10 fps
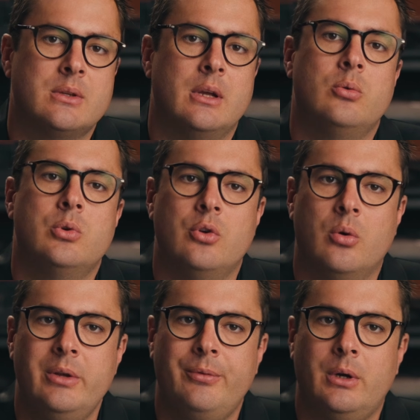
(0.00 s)
than you would
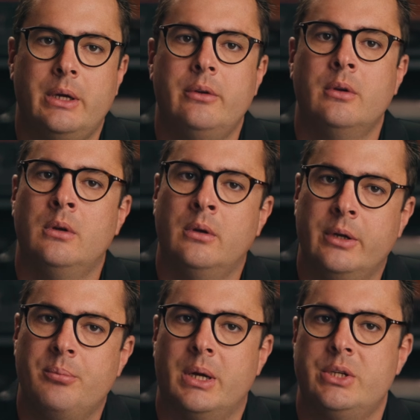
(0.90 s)
normally find
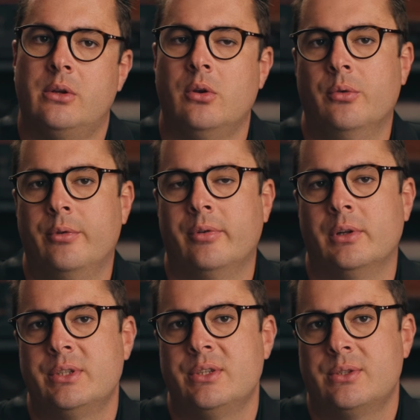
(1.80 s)
in budget UV
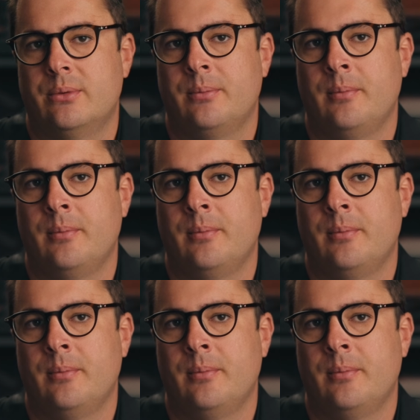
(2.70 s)
filters.